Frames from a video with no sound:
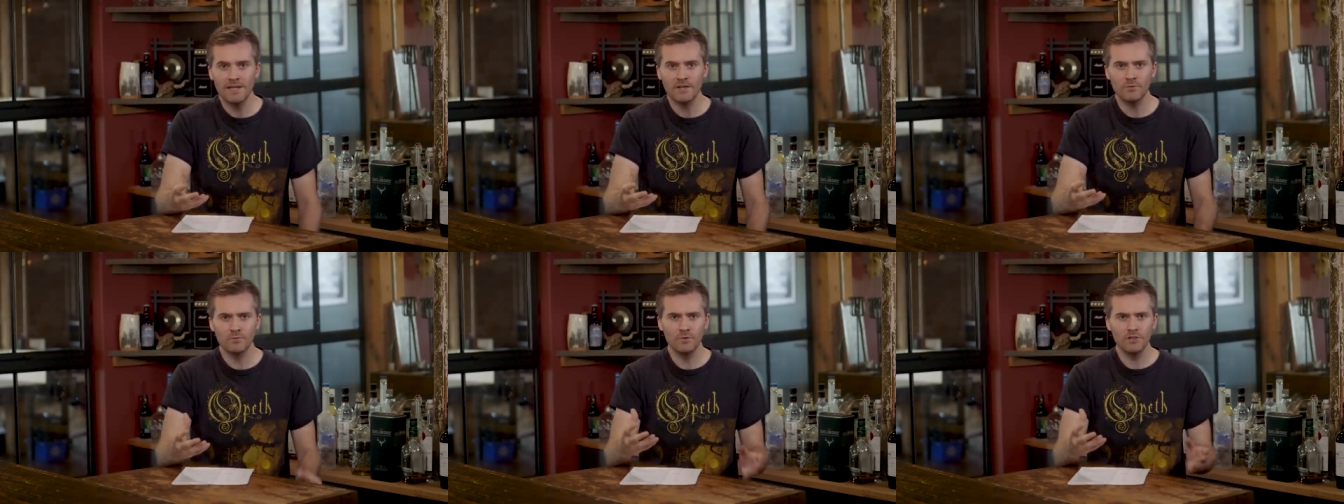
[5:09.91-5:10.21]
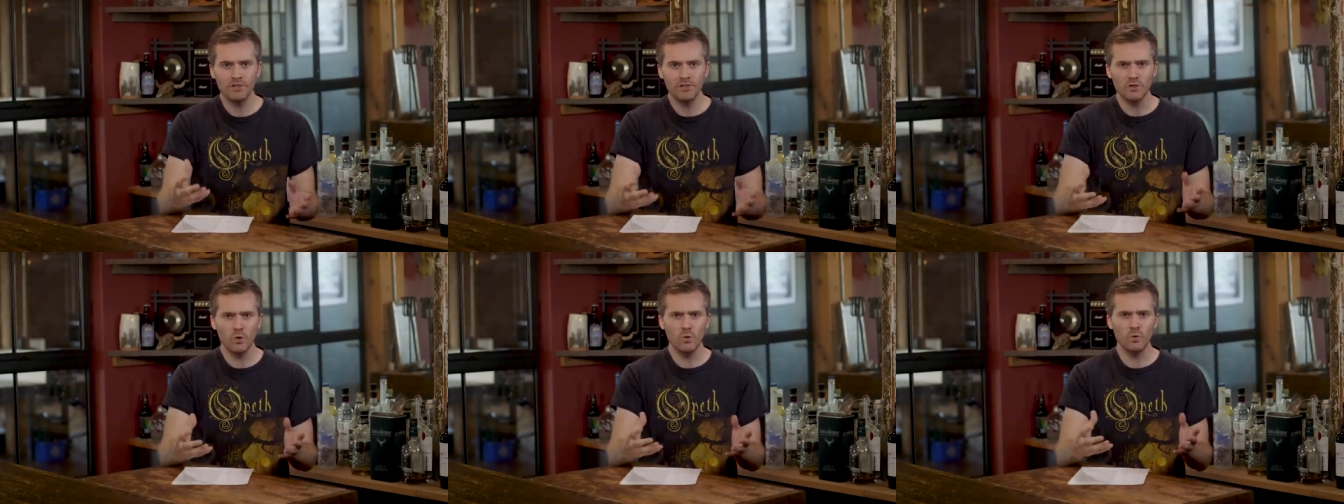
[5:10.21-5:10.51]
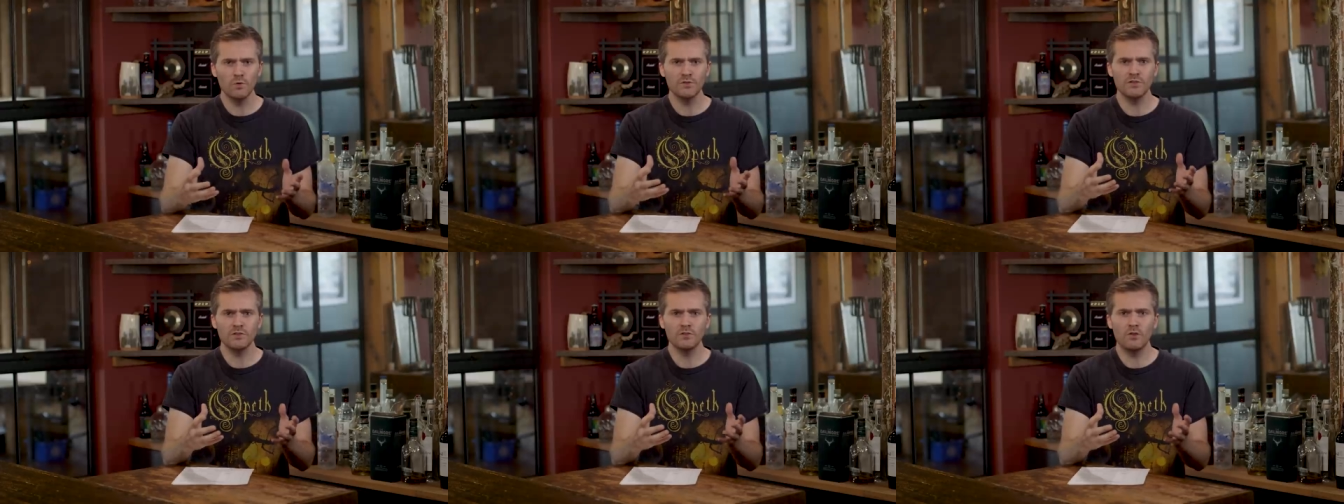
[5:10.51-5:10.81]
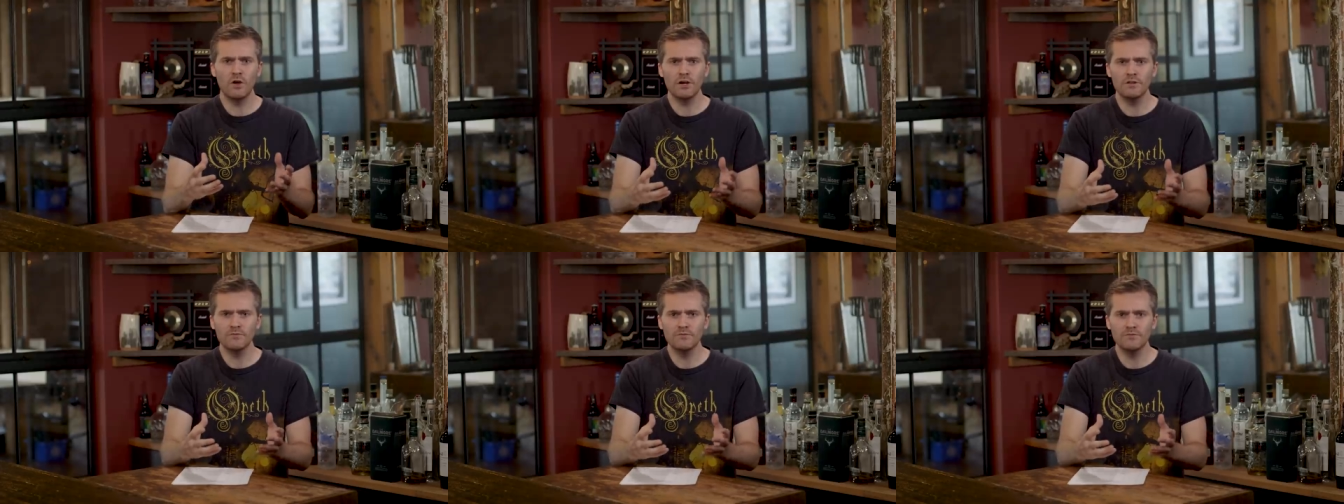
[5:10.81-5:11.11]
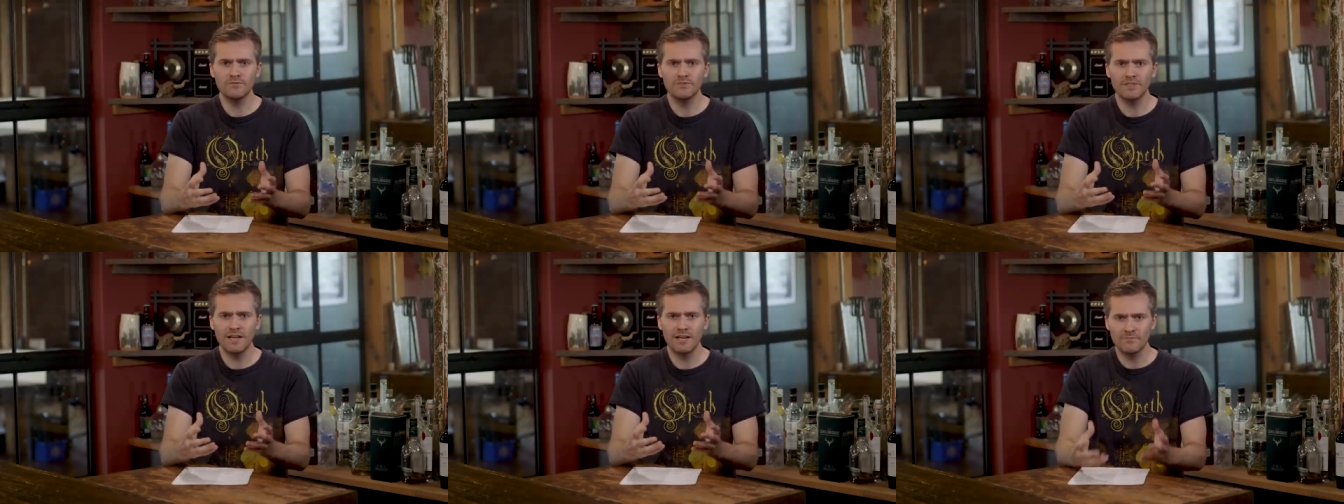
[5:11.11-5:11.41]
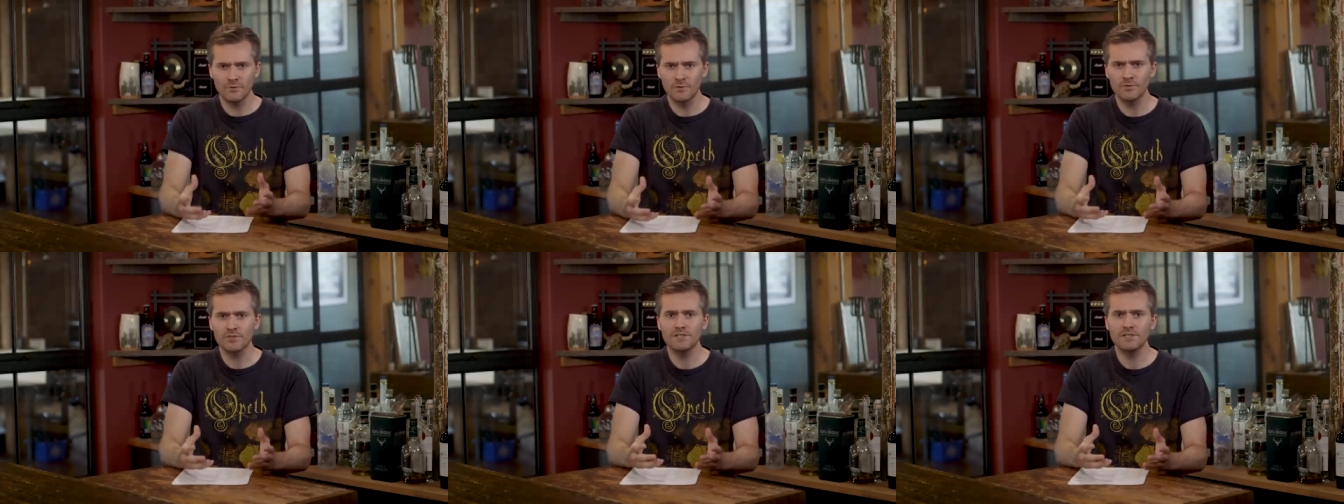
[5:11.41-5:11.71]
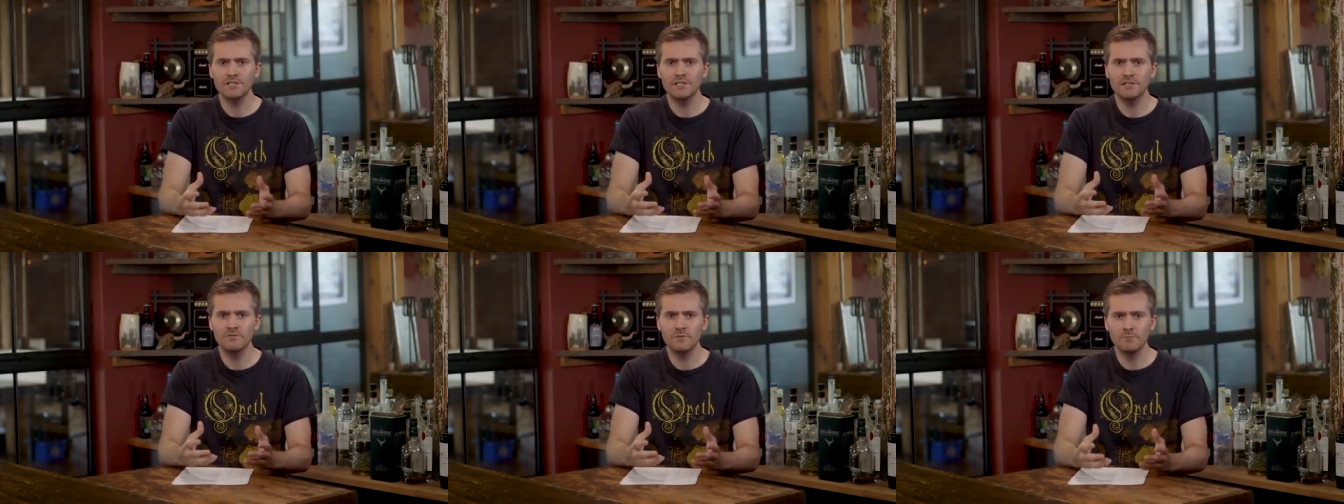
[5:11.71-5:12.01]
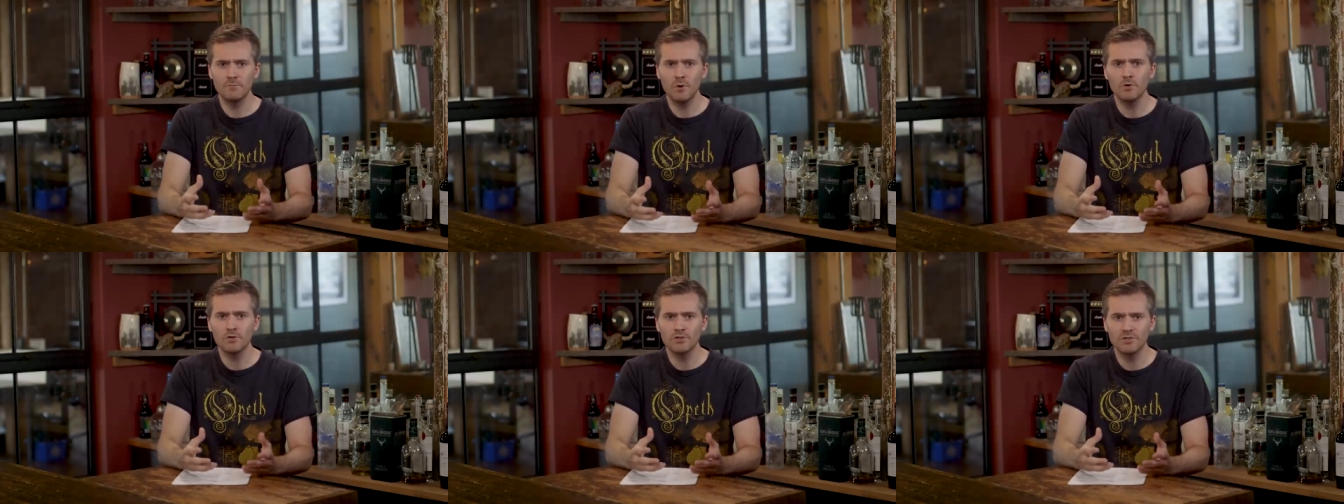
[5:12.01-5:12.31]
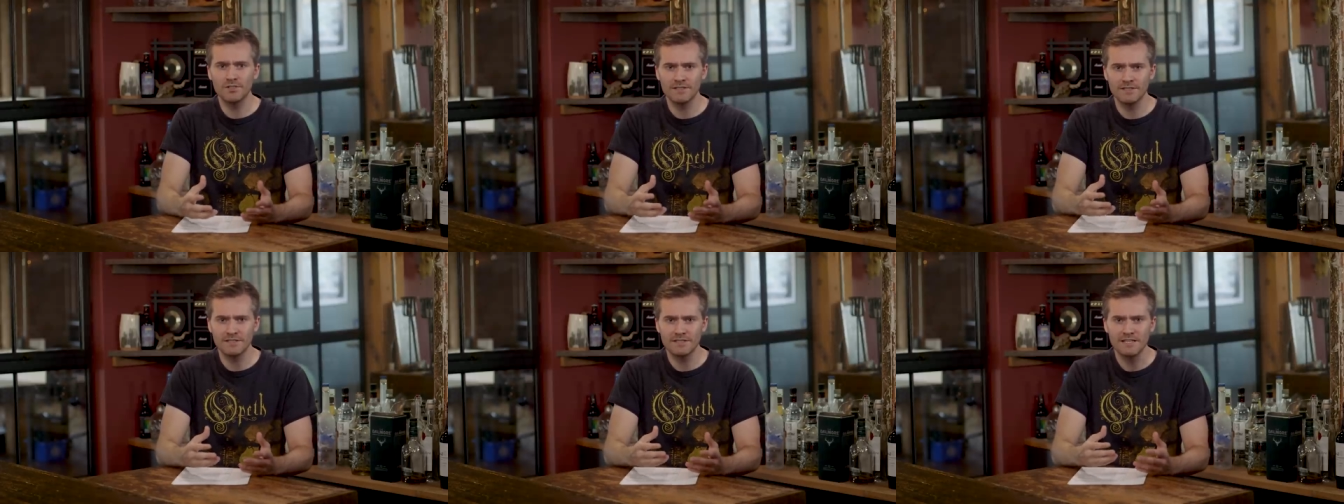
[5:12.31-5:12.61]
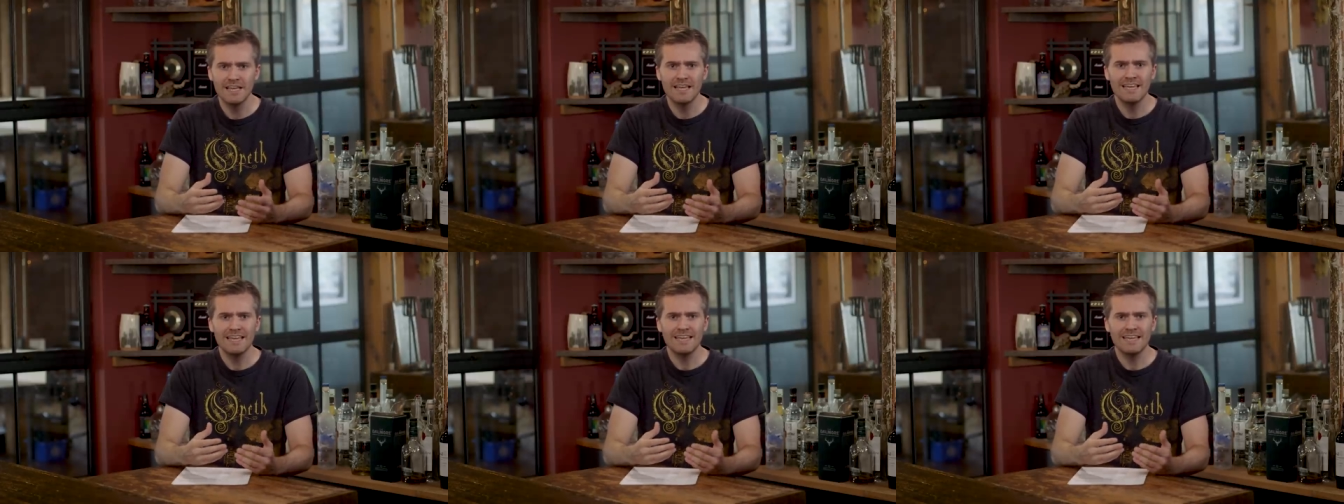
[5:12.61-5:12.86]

it really holds a lot of diversity of emotions